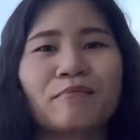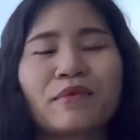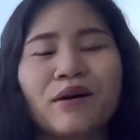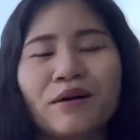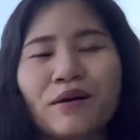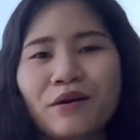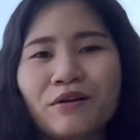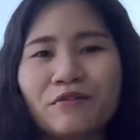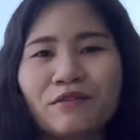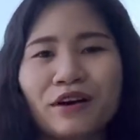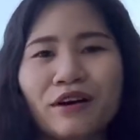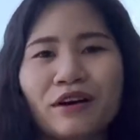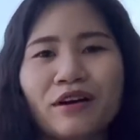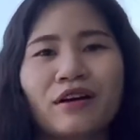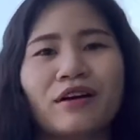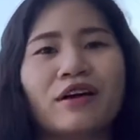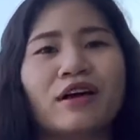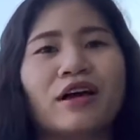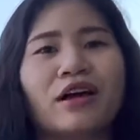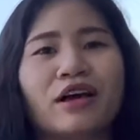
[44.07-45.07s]

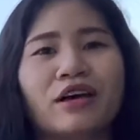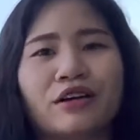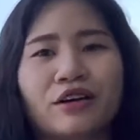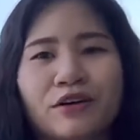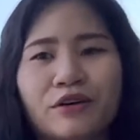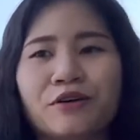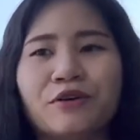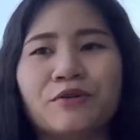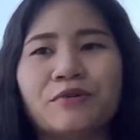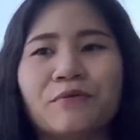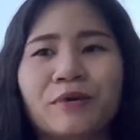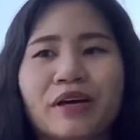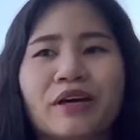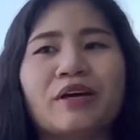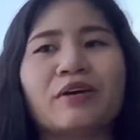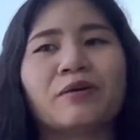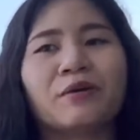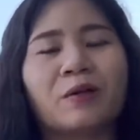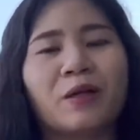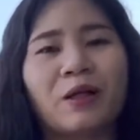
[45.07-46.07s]
Moreover, you
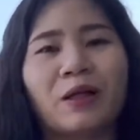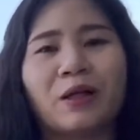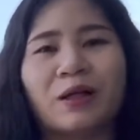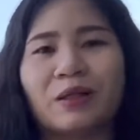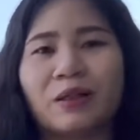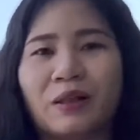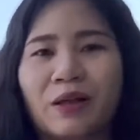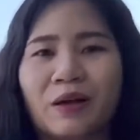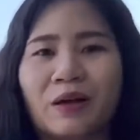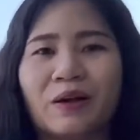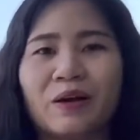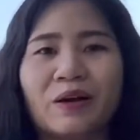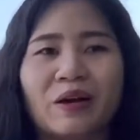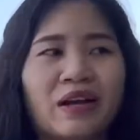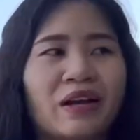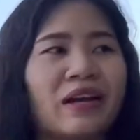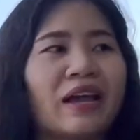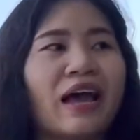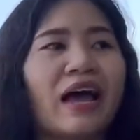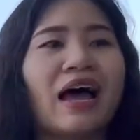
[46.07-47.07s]
will
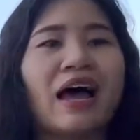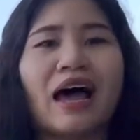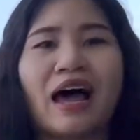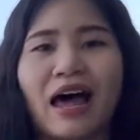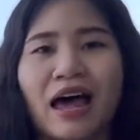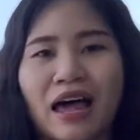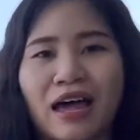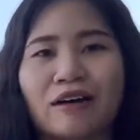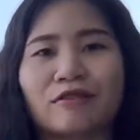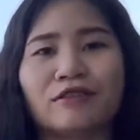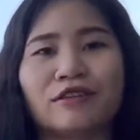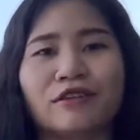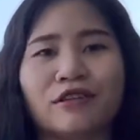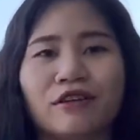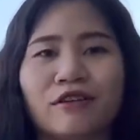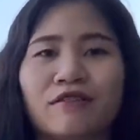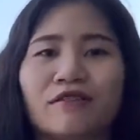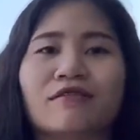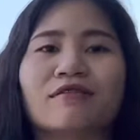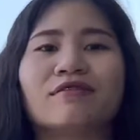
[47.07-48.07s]
learn how to
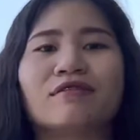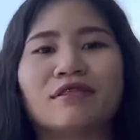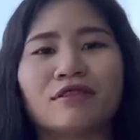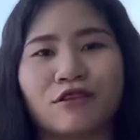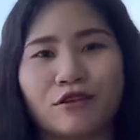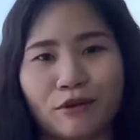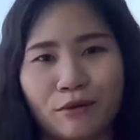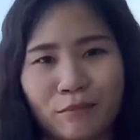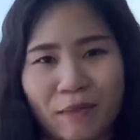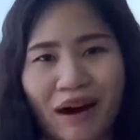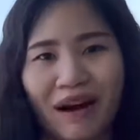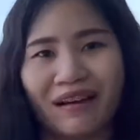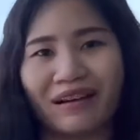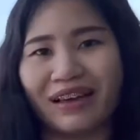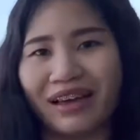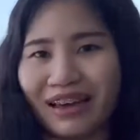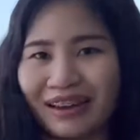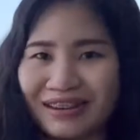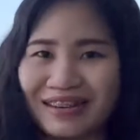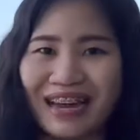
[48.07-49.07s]
use the tone mark
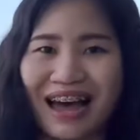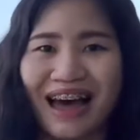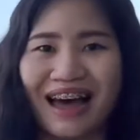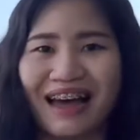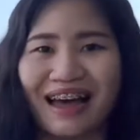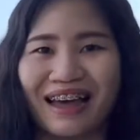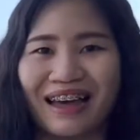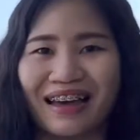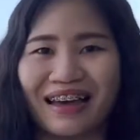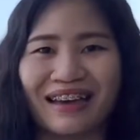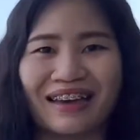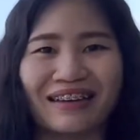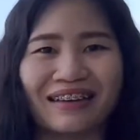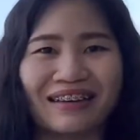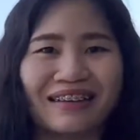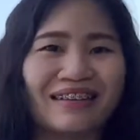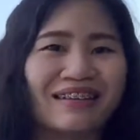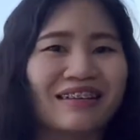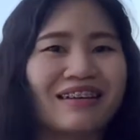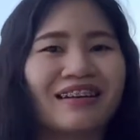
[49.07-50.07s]
in Thai.
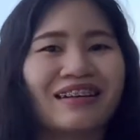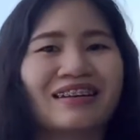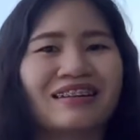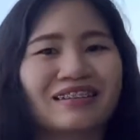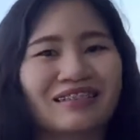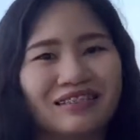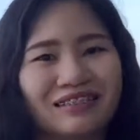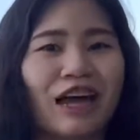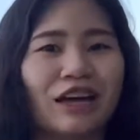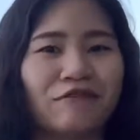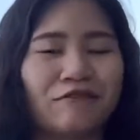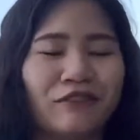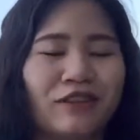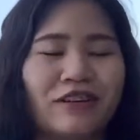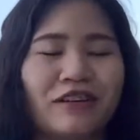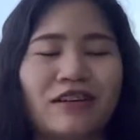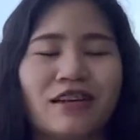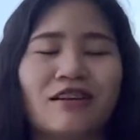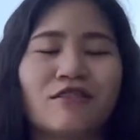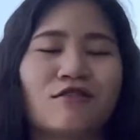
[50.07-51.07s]

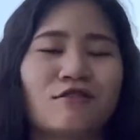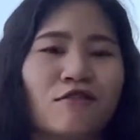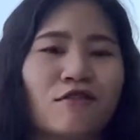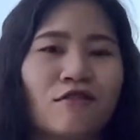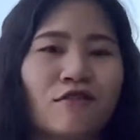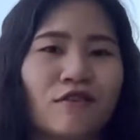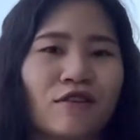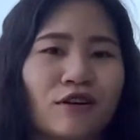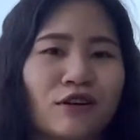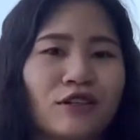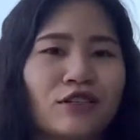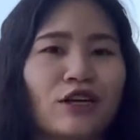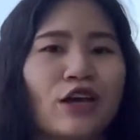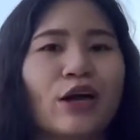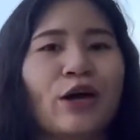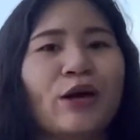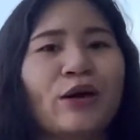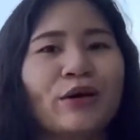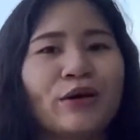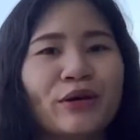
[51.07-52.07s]
After this course,
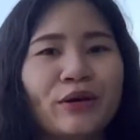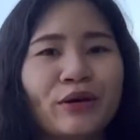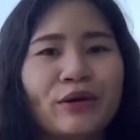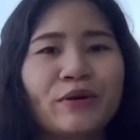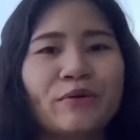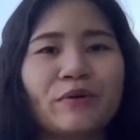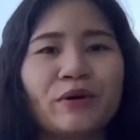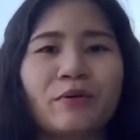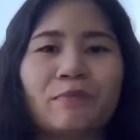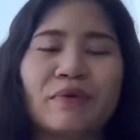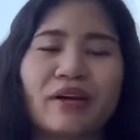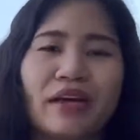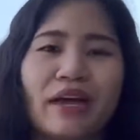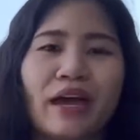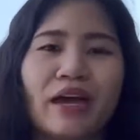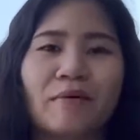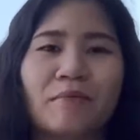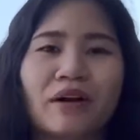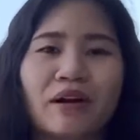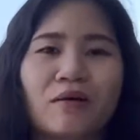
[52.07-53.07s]
you will be
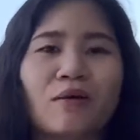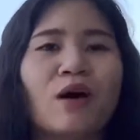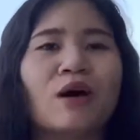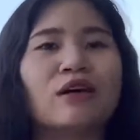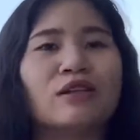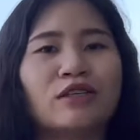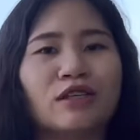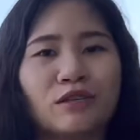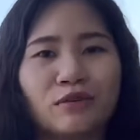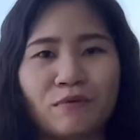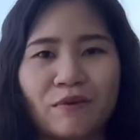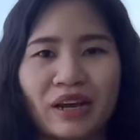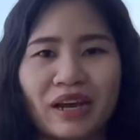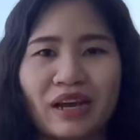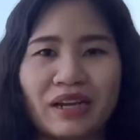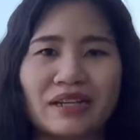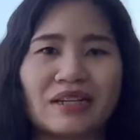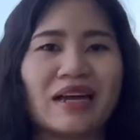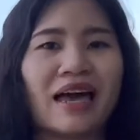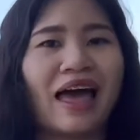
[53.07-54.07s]
able to
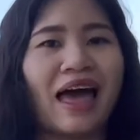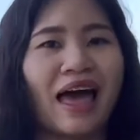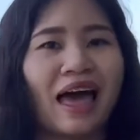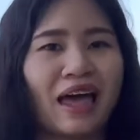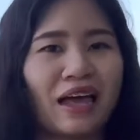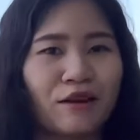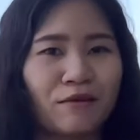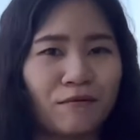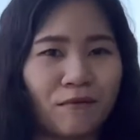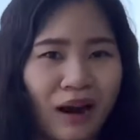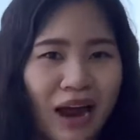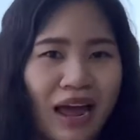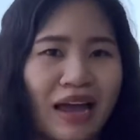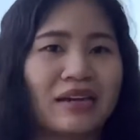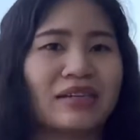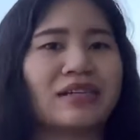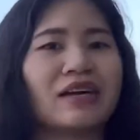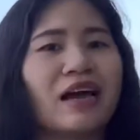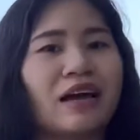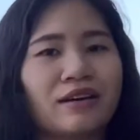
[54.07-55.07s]
read and
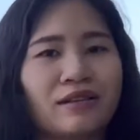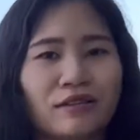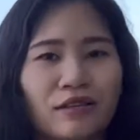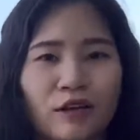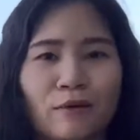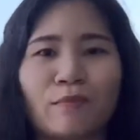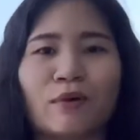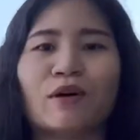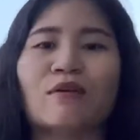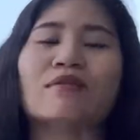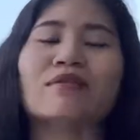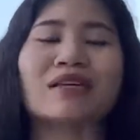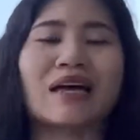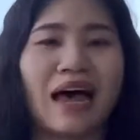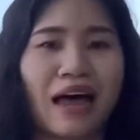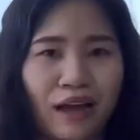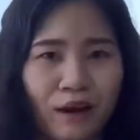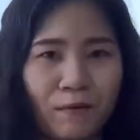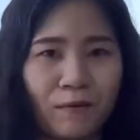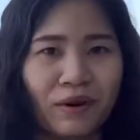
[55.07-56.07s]
write simple
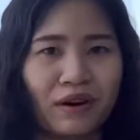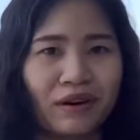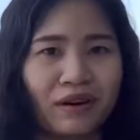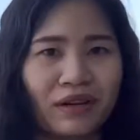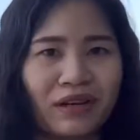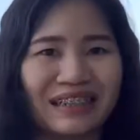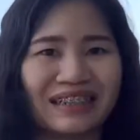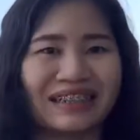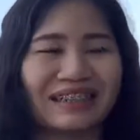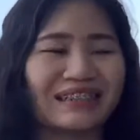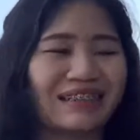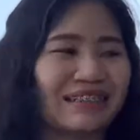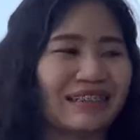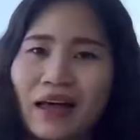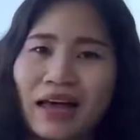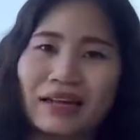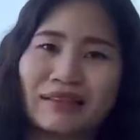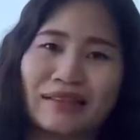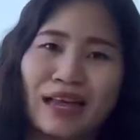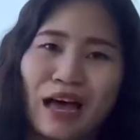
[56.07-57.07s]
Thai word.
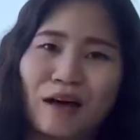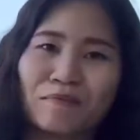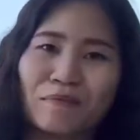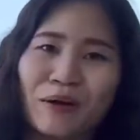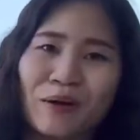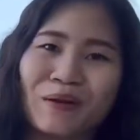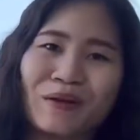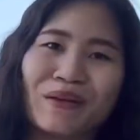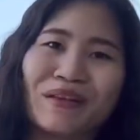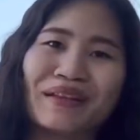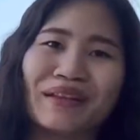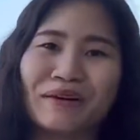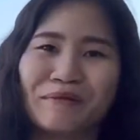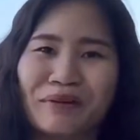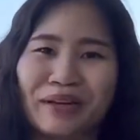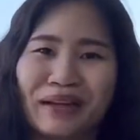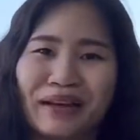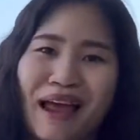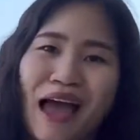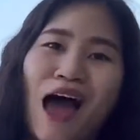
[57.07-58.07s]
For example, the
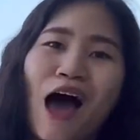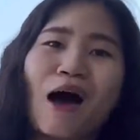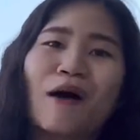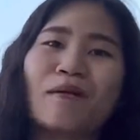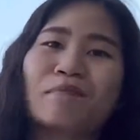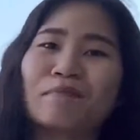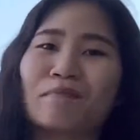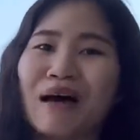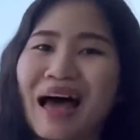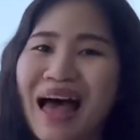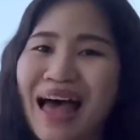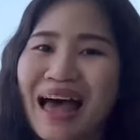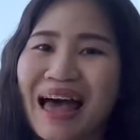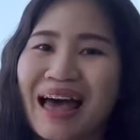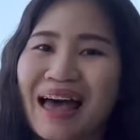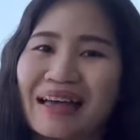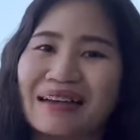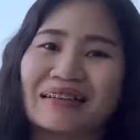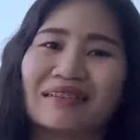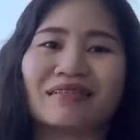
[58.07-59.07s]
word
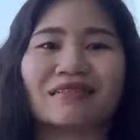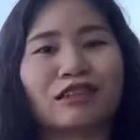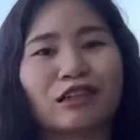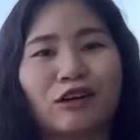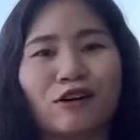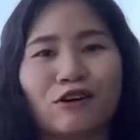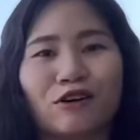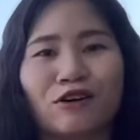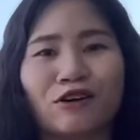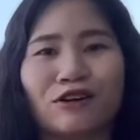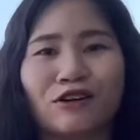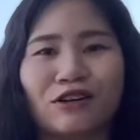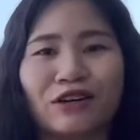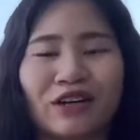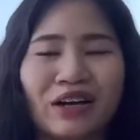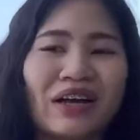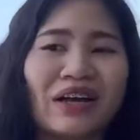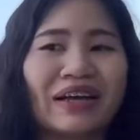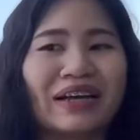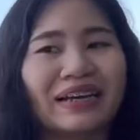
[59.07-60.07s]
ban
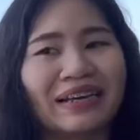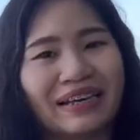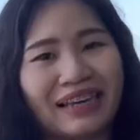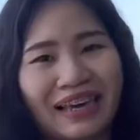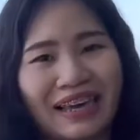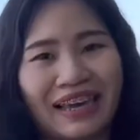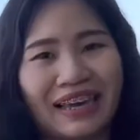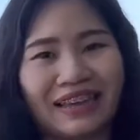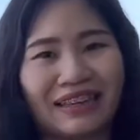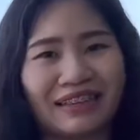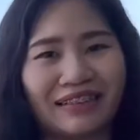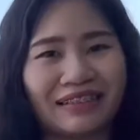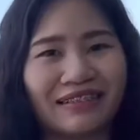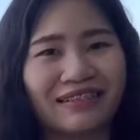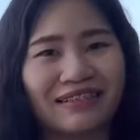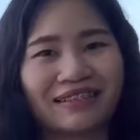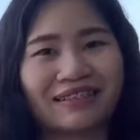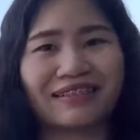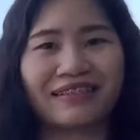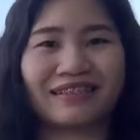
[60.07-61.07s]
or kin.
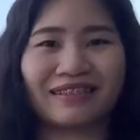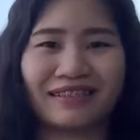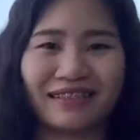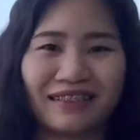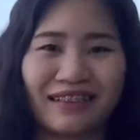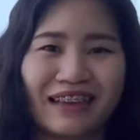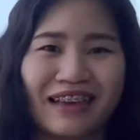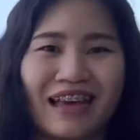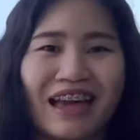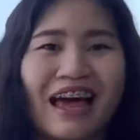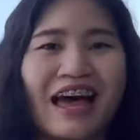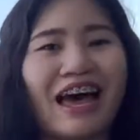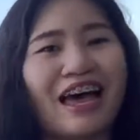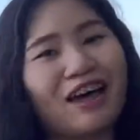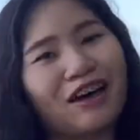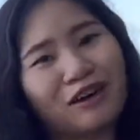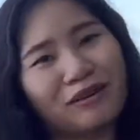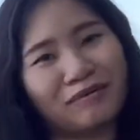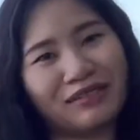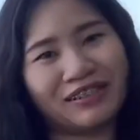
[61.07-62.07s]

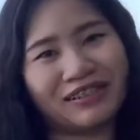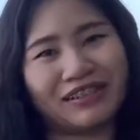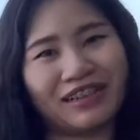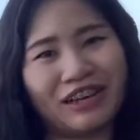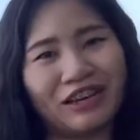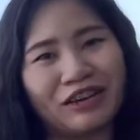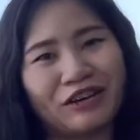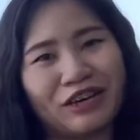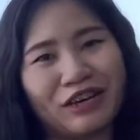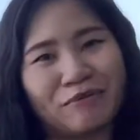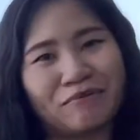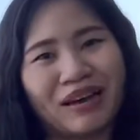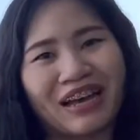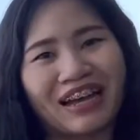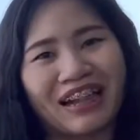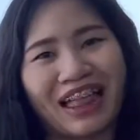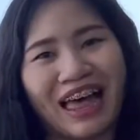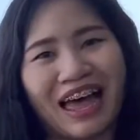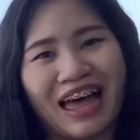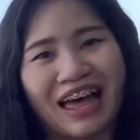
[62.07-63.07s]
I hope to see you in my
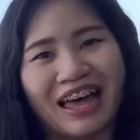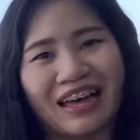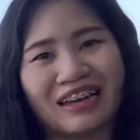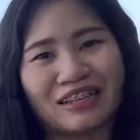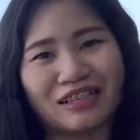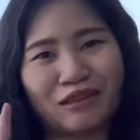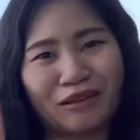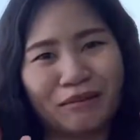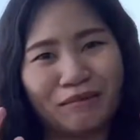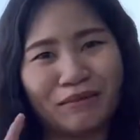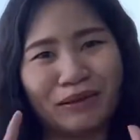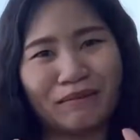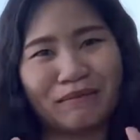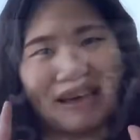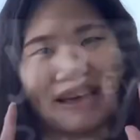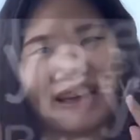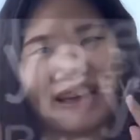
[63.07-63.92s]
class. Bye